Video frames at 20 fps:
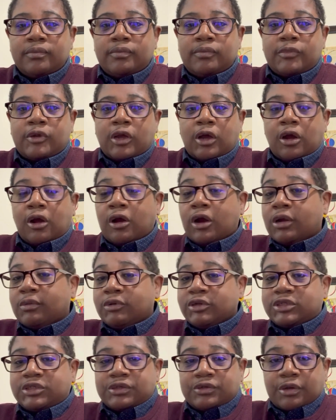card,
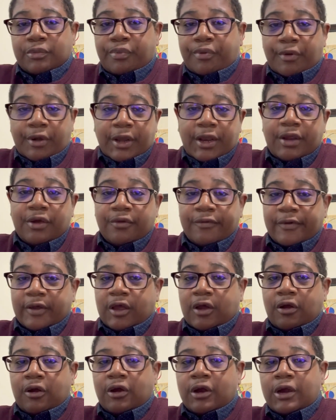the printing of the
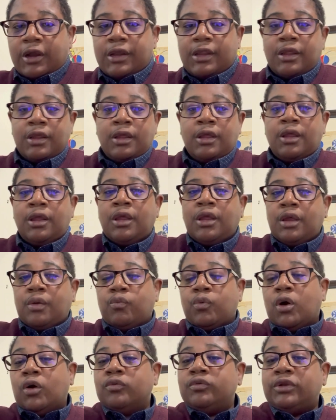card. It
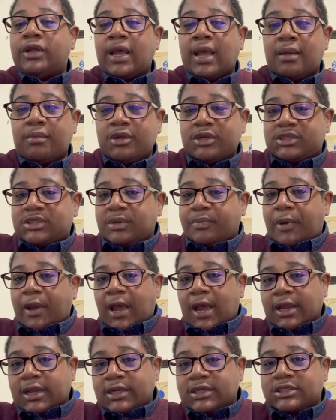won't damage the
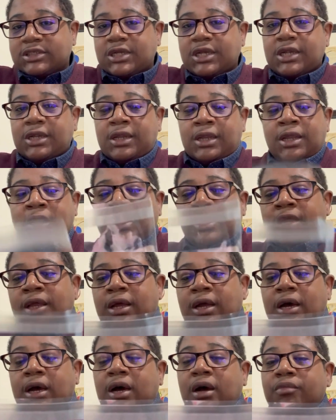packaging.
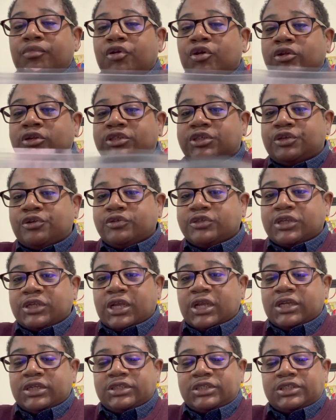You're using
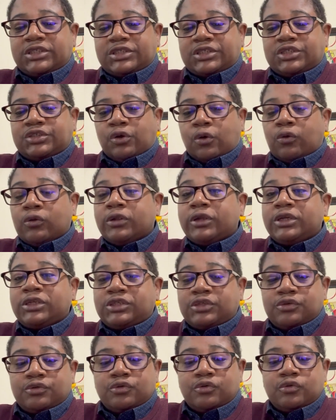it solely
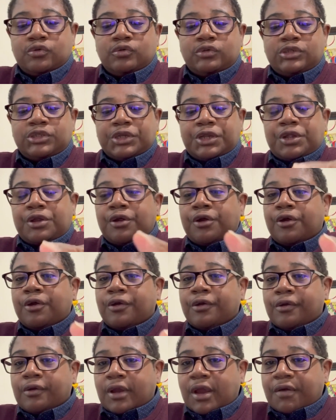to
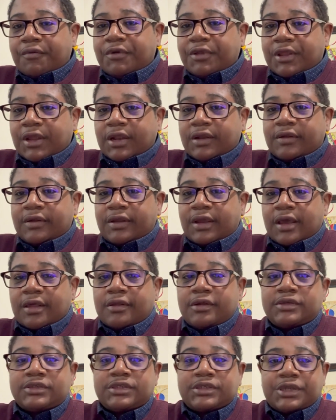secure everything
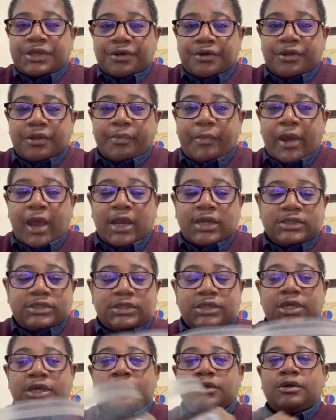together, secure the package
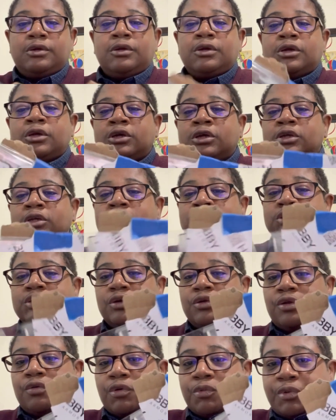together. So
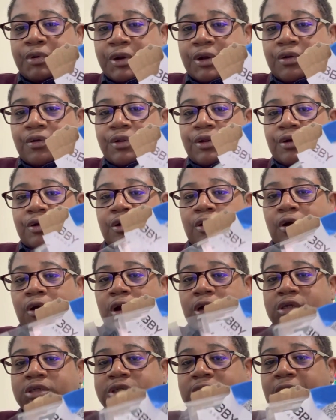you would put it on your
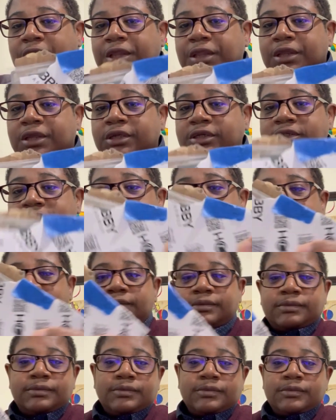cards like this,
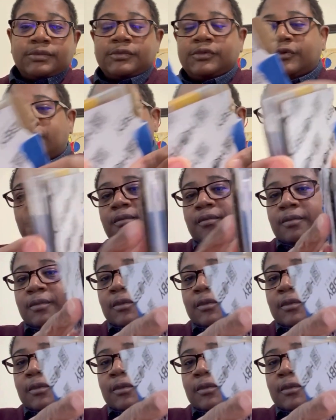all right?